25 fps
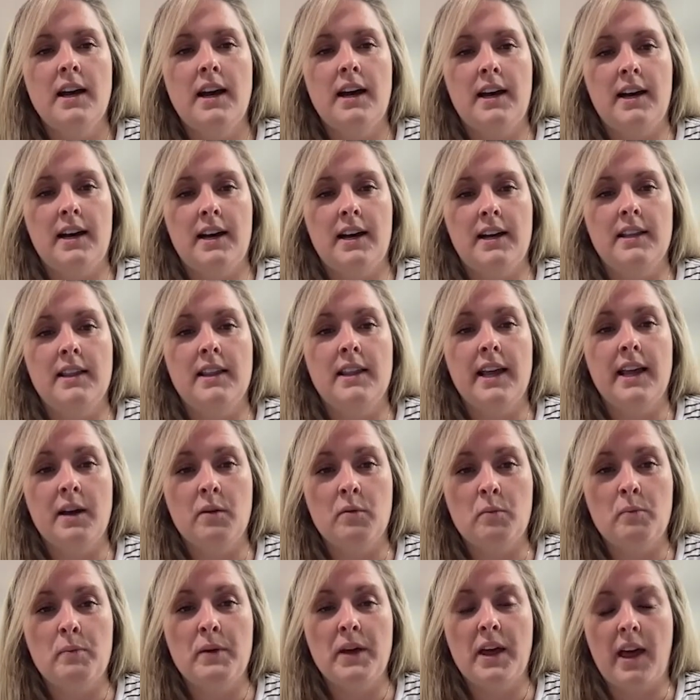and they
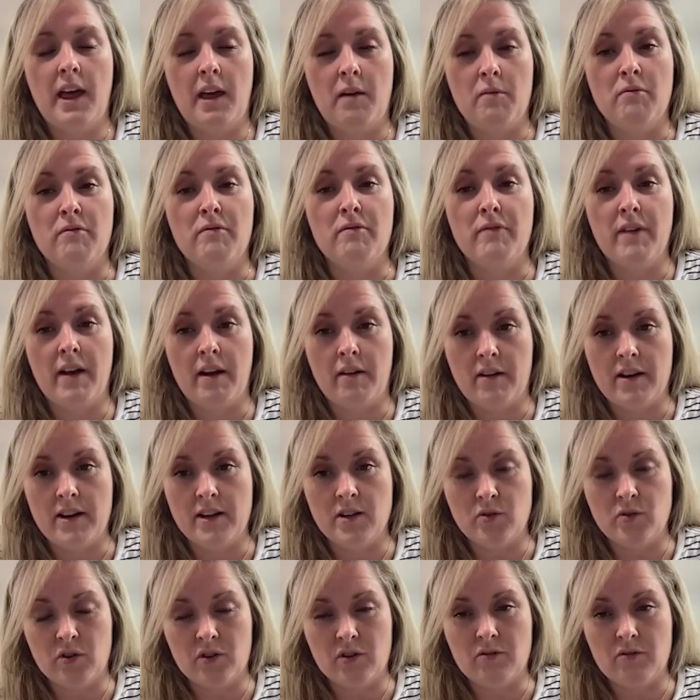became very
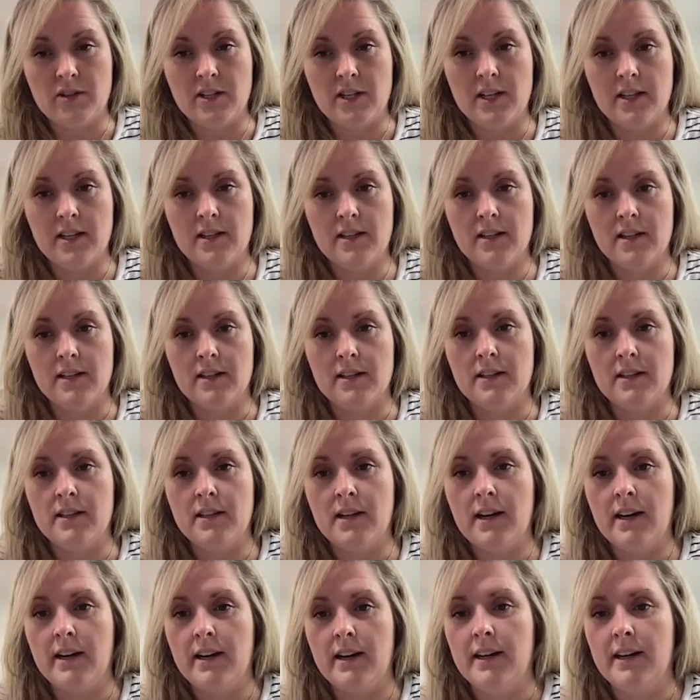drug resistant.